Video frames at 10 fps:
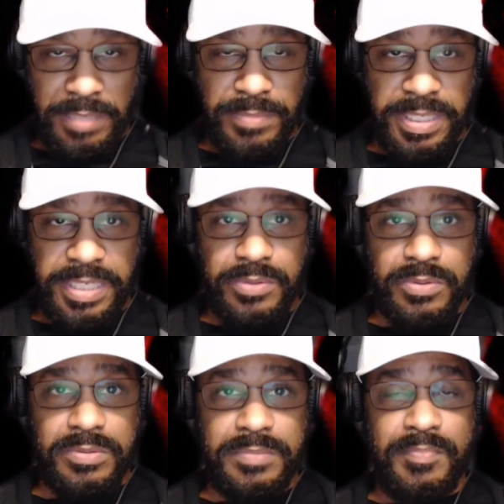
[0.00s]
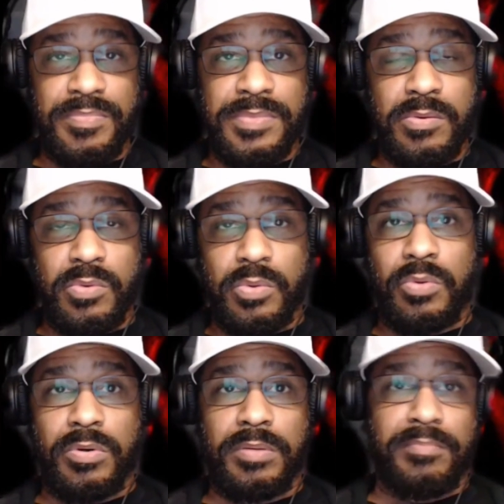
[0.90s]
Michael
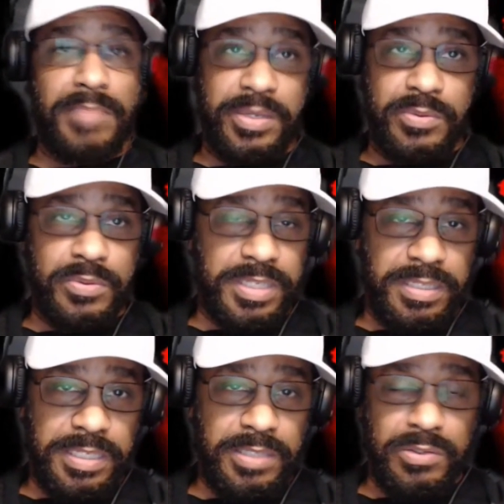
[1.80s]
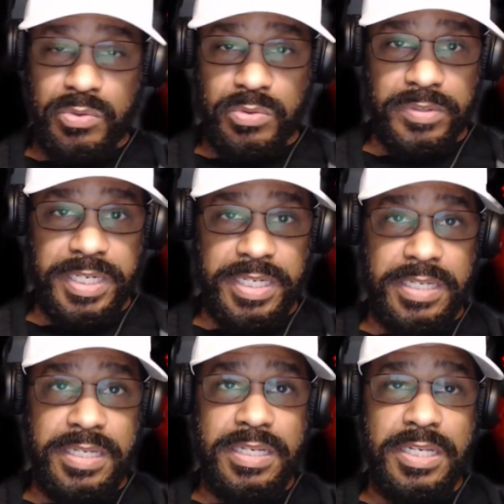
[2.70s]
or Michael killing Laurie.
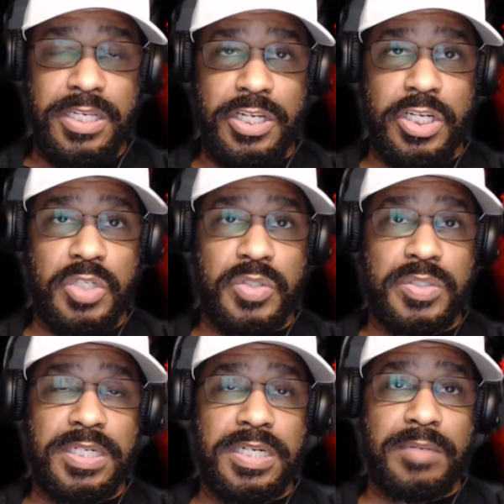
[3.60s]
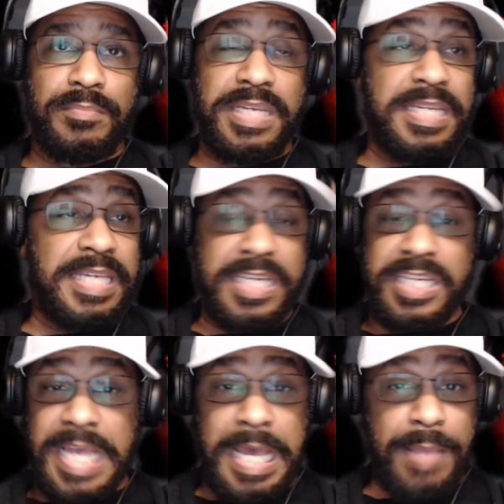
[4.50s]
You know, it could
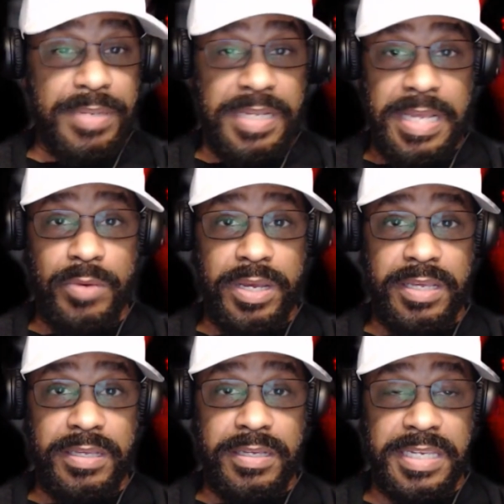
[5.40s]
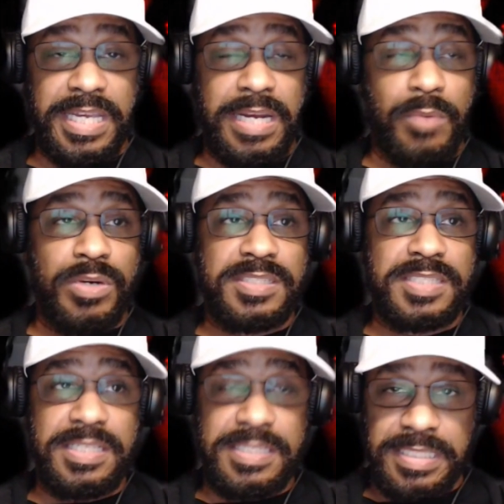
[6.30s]
happen that way. Again, I want to
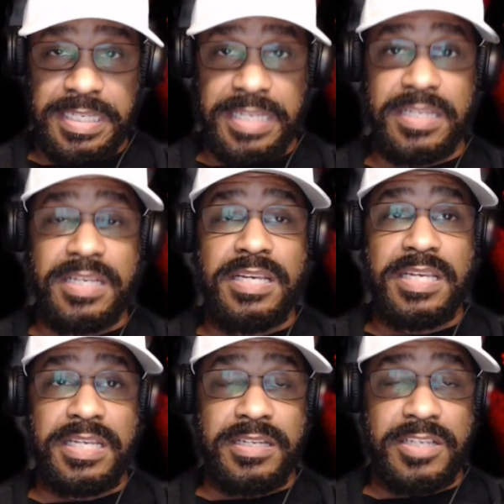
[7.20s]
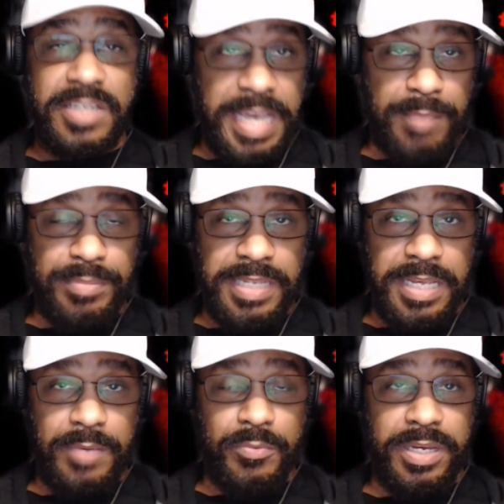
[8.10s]
say this again. It could happen
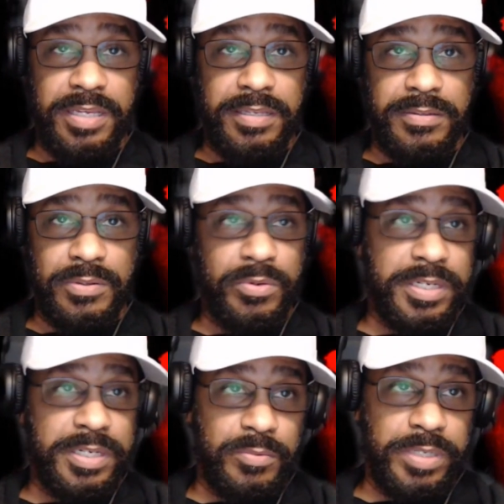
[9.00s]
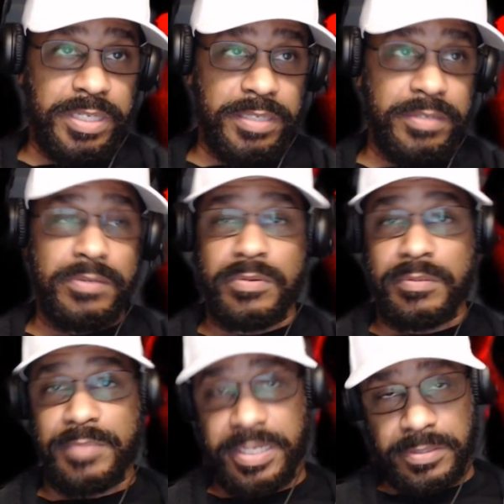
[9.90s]
that way. Laurie could win or
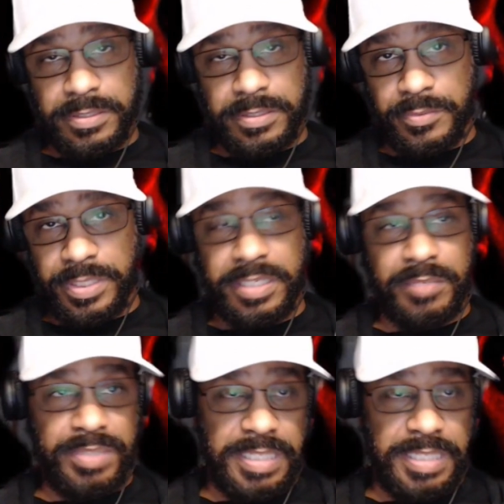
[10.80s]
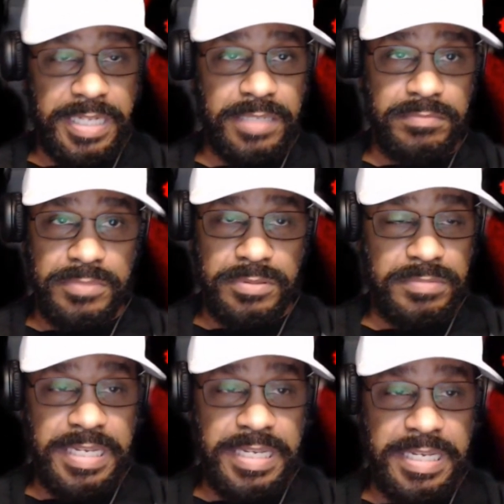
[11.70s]
Michael could win. It could be
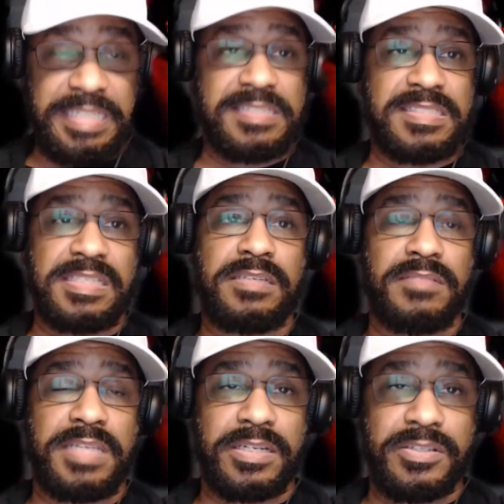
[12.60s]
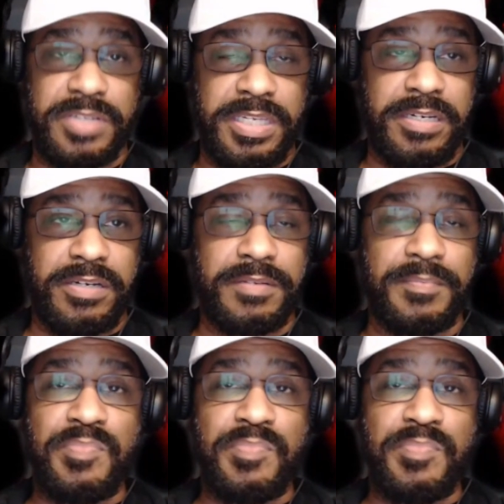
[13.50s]
that easy, that cookie cutter.